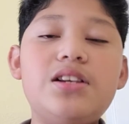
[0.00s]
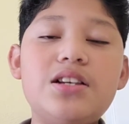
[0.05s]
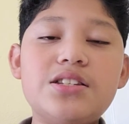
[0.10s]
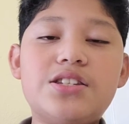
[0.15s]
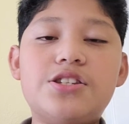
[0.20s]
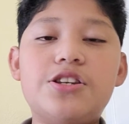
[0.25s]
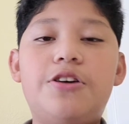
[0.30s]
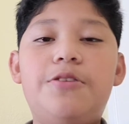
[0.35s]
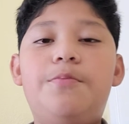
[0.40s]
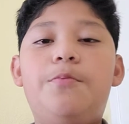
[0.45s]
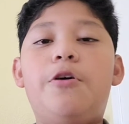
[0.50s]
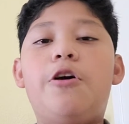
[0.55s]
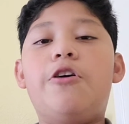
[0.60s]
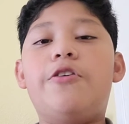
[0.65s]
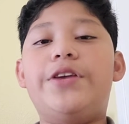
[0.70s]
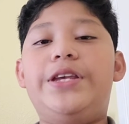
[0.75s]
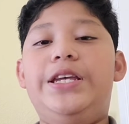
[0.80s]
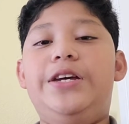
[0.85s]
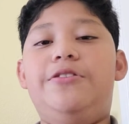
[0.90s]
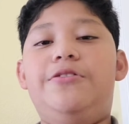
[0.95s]
so
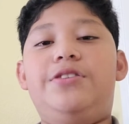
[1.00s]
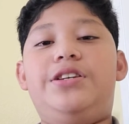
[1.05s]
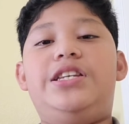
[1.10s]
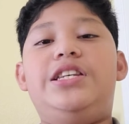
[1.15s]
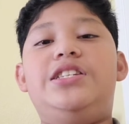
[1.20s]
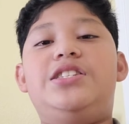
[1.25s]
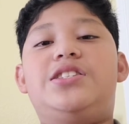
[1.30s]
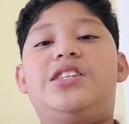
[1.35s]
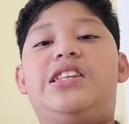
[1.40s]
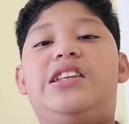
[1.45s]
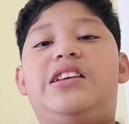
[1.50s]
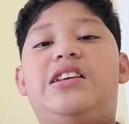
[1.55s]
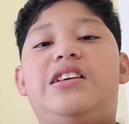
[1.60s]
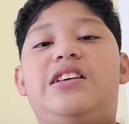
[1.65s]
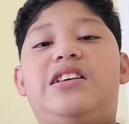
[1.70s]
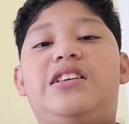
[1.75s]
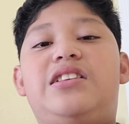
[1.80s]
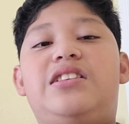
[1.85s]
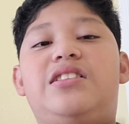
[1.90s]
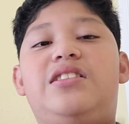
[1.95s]
Mario, he's
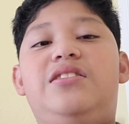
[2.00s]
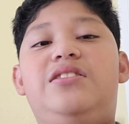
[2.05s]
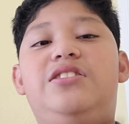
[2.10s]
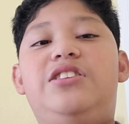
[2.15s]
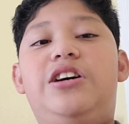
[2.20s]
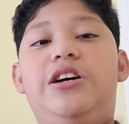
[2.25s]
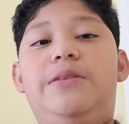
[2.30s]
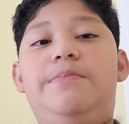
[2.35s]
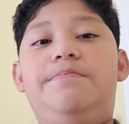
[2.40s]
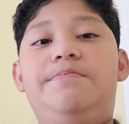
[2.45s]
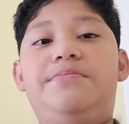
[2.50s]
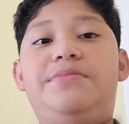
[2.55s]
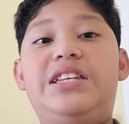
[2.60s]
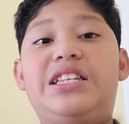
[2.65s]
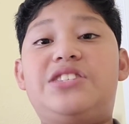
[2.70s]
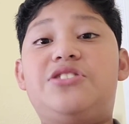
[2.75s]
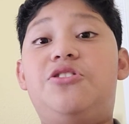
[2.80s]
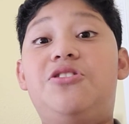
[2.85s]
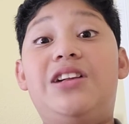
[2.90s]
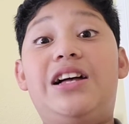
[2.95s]
dumb.
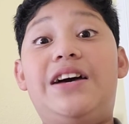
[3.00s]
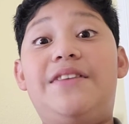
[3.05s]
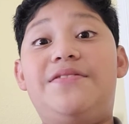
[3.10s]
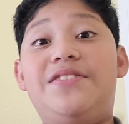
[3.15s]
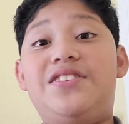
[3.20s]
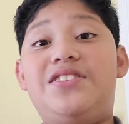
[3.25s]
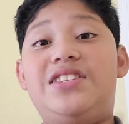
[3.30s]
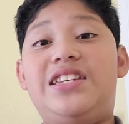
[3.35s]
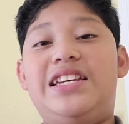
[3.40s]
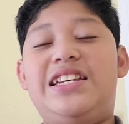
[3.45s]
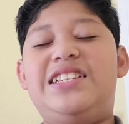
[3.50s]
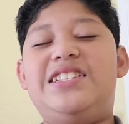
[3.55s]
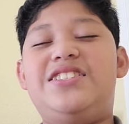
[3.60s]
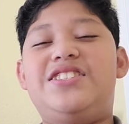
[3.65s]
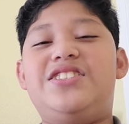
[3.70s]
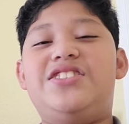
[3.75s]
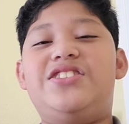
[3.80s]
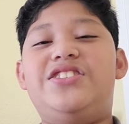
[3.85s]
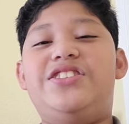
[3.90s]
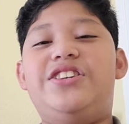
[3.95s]
That's all I have to say. He's
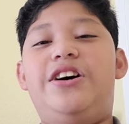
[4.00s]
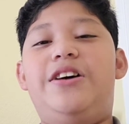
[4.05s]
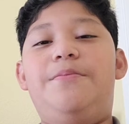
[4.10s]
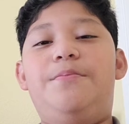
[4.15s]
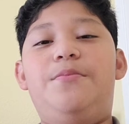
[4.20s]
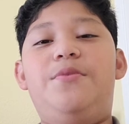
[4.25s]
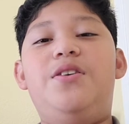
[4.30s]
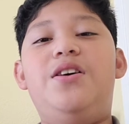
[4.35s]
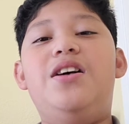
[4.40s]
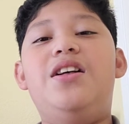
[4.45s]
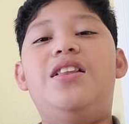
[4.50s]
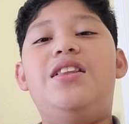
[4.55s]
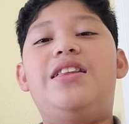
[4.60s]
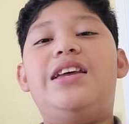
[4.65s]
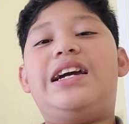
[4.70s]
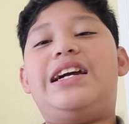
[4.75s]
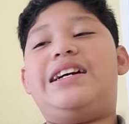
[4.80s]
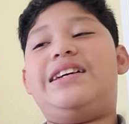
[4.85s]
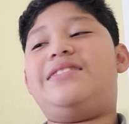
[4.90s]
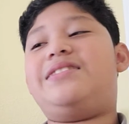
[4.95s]
just dumb.
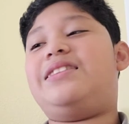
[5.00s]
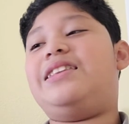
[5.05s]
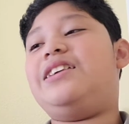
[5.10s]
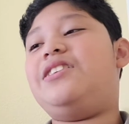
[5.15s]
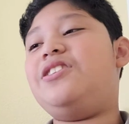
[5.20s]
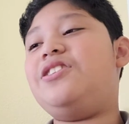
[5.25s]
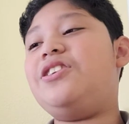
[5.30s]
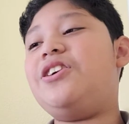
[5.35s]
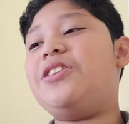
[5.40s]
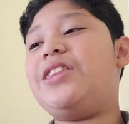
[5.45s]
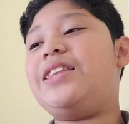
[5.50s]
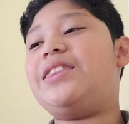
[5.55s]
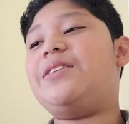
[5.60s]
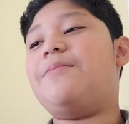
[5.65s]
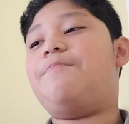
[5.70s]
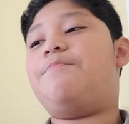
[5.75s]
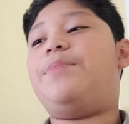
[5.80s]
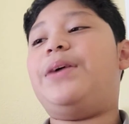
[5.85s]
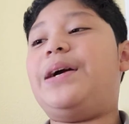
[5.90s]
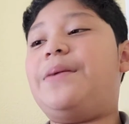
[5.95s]
Like, you know that
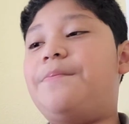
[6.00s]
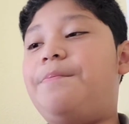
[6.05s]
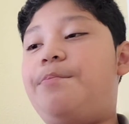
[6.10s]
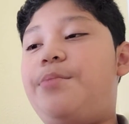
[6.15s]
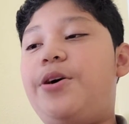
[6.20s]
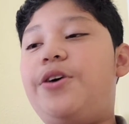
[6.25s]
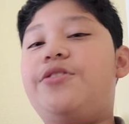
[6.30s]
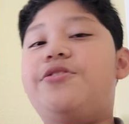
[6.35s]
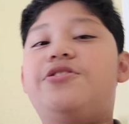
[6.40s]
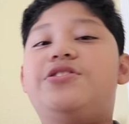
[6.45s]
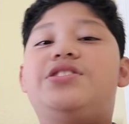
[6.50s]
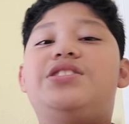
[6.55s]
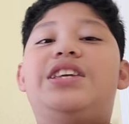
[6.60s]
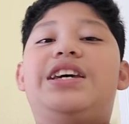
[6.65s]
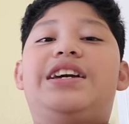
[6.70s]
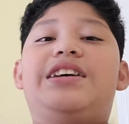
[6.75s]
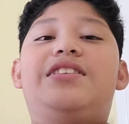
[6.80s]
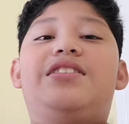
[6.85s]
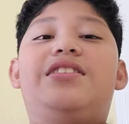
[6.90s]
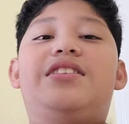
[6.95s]
the big brother is
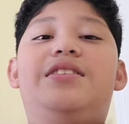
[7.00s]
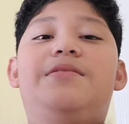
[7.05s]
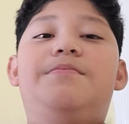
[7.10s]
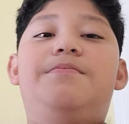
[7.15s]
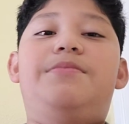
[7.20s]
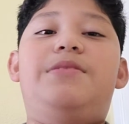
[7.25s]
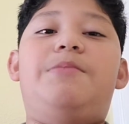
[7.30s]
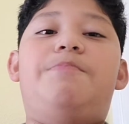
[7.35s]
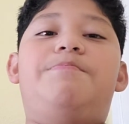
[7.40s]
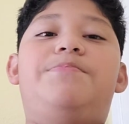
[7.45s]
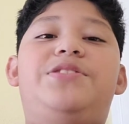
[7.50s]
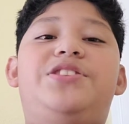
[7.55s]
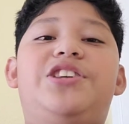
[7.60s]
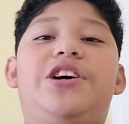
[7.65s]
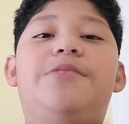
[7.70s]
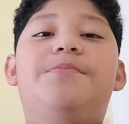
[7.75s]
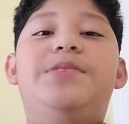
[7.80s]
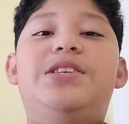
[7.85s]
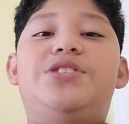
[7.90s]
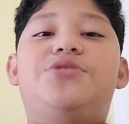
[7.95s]
like the
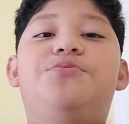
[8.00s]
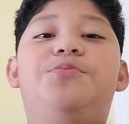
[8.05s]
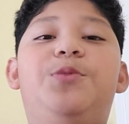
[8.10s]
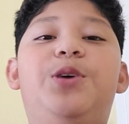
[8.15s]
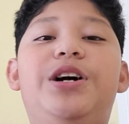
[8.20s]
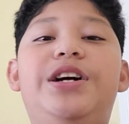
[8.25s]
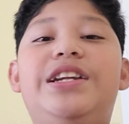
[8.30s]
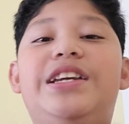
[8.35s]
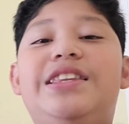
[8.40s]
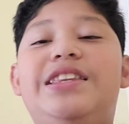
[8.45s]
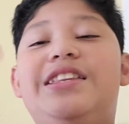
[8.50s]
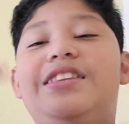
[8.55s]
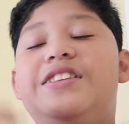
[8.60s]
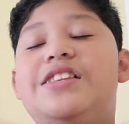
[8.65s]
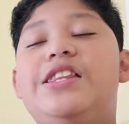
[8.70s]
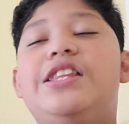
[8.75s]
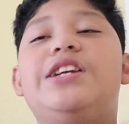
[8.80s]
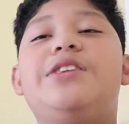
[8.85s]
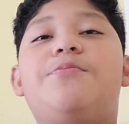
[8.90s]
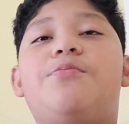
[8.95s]
dumbest one, and the
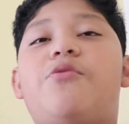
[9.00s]
little